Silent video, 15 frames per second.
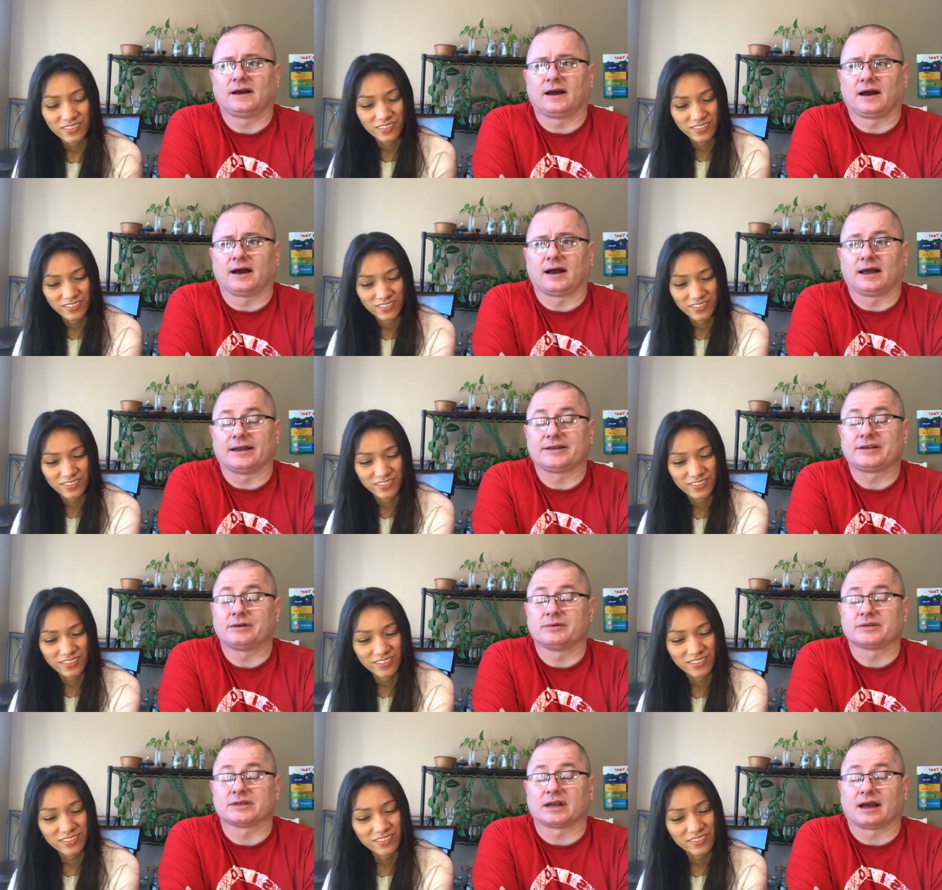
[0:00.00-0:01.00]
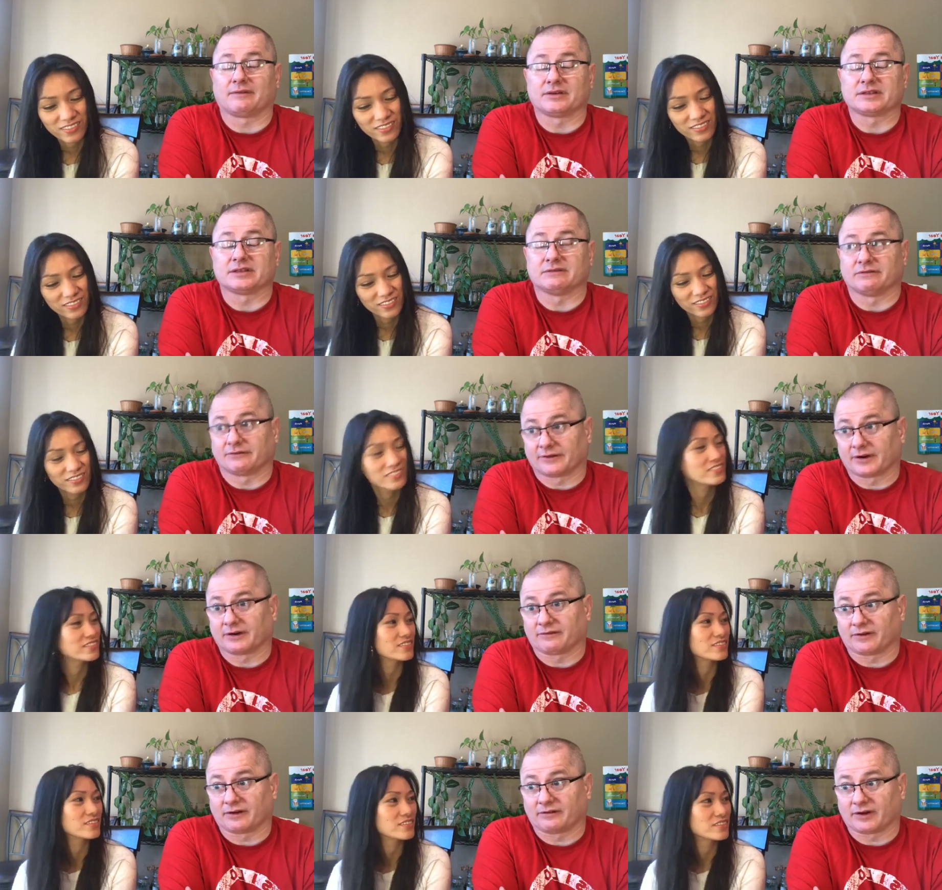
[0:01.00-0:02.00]
Speaker 1: And she was in obviously
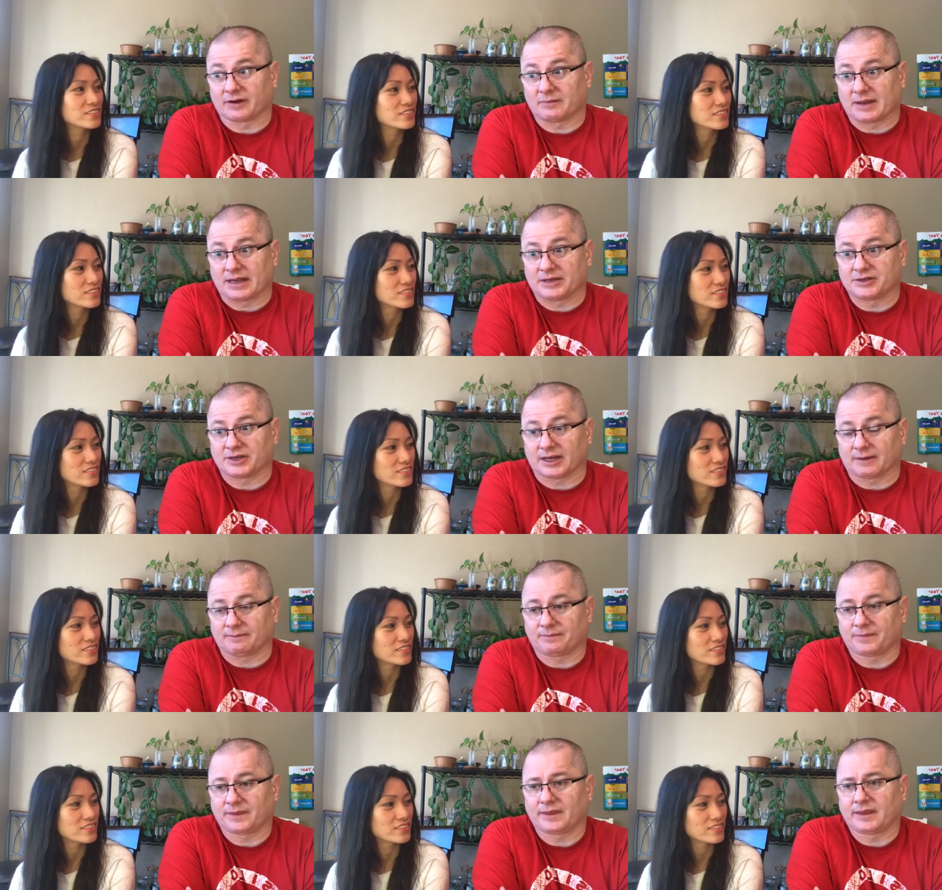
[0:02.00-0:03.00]
very bad shape.